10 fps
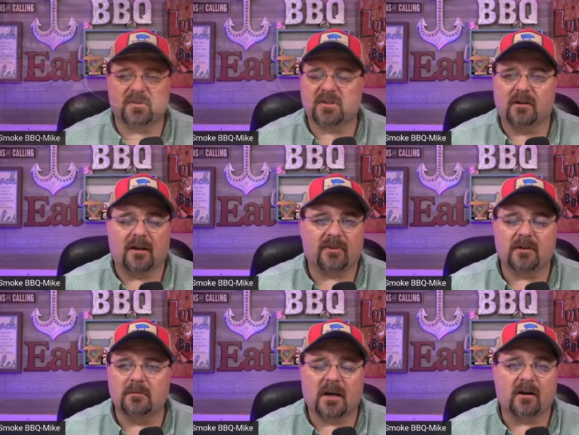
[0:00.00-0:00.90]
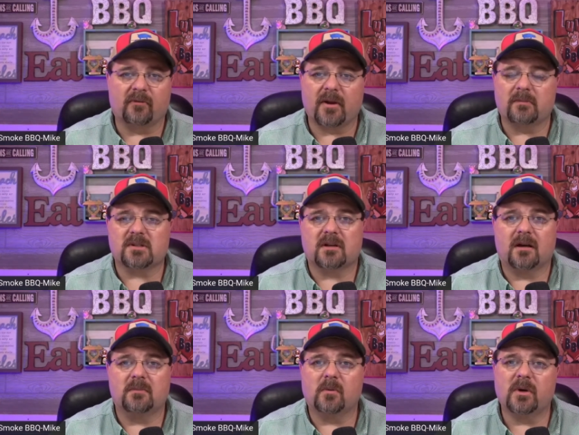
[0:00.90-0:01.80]
sale. I think you buy it off
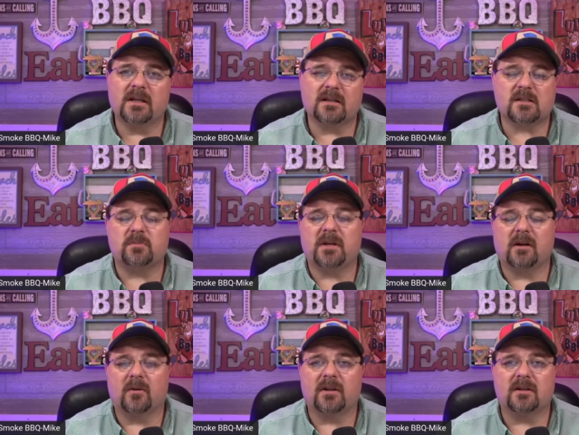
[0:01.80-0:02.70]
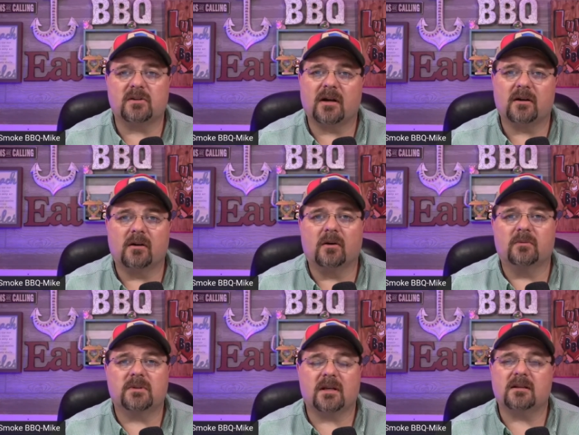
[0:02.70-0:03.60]
Amazon, but we did a spin on it and tried our own
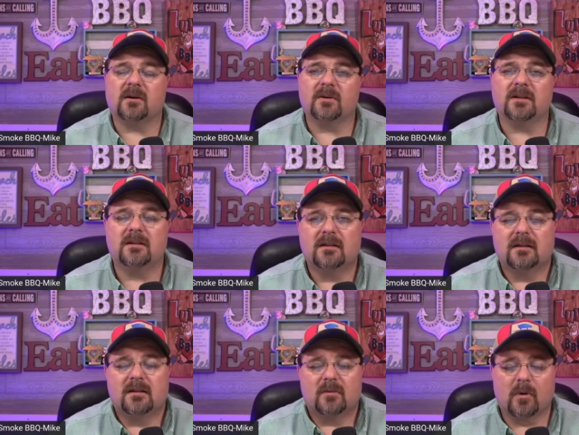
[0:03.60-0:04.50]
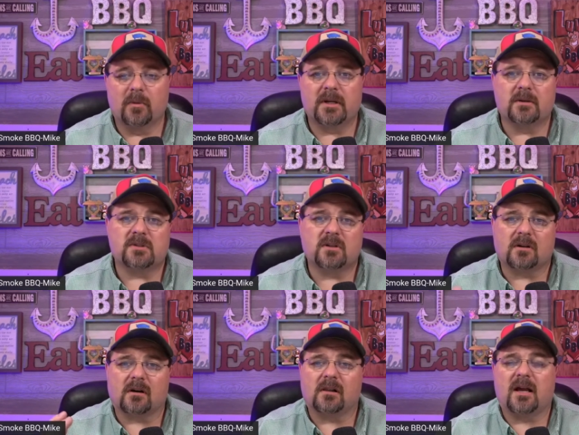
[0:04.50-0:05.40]
take on it. What we did was took
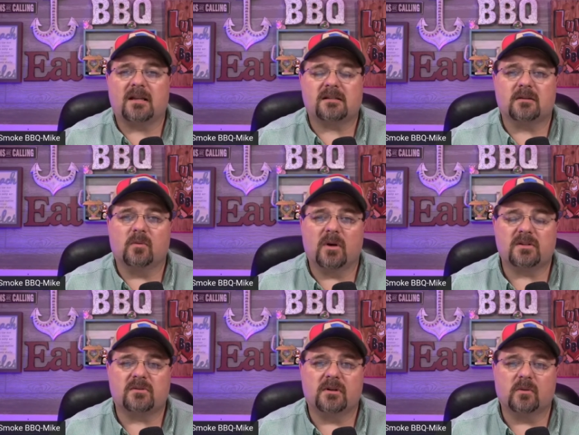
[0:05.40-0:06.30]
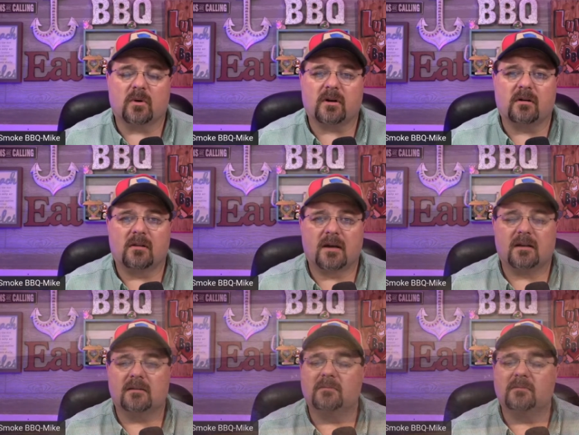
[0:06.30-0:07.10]
our classic Western North Carolina